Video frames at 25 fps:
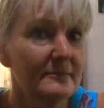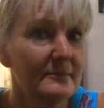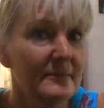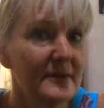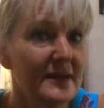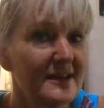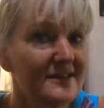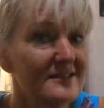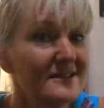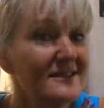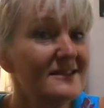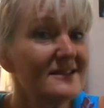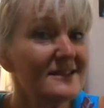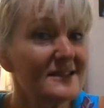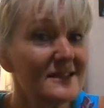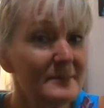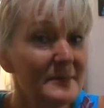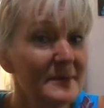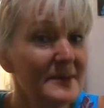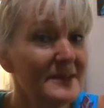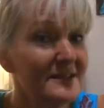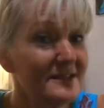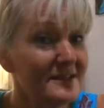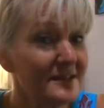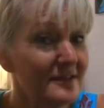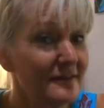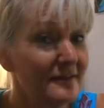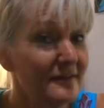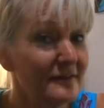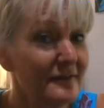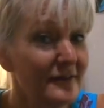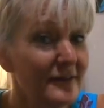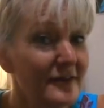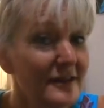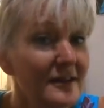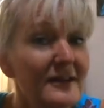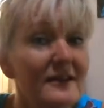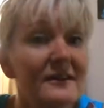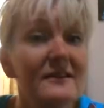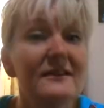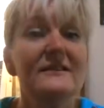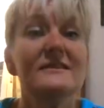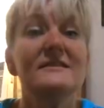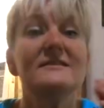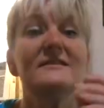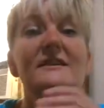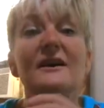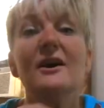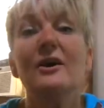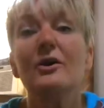because it's expensive, to
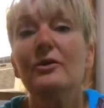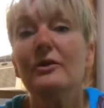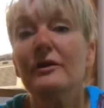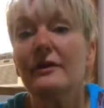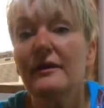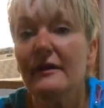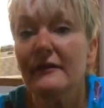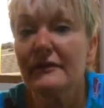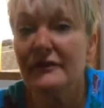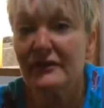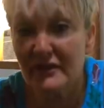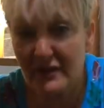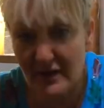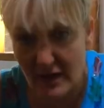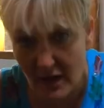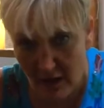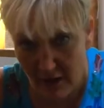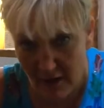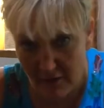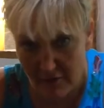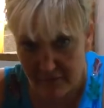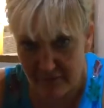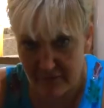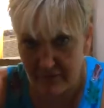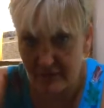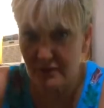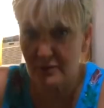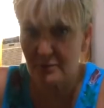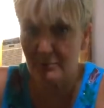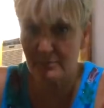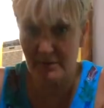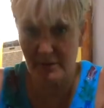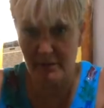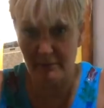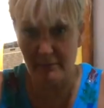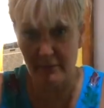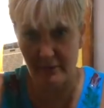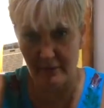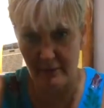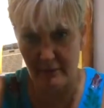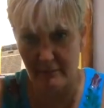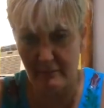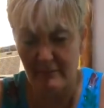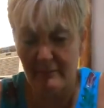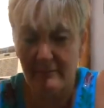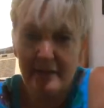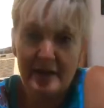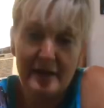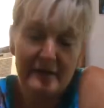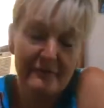sell enough stuff to be able to,
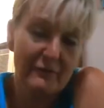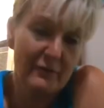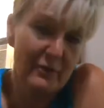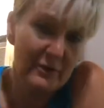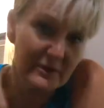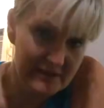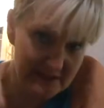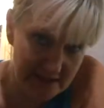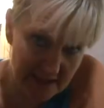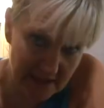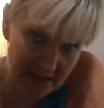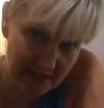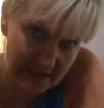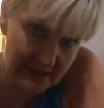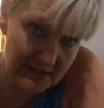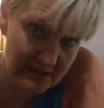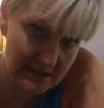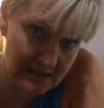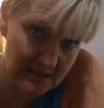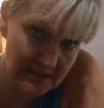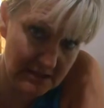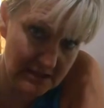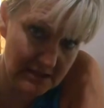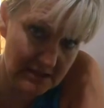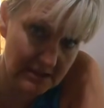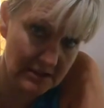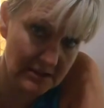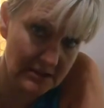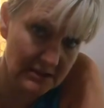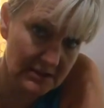pay for our tickets.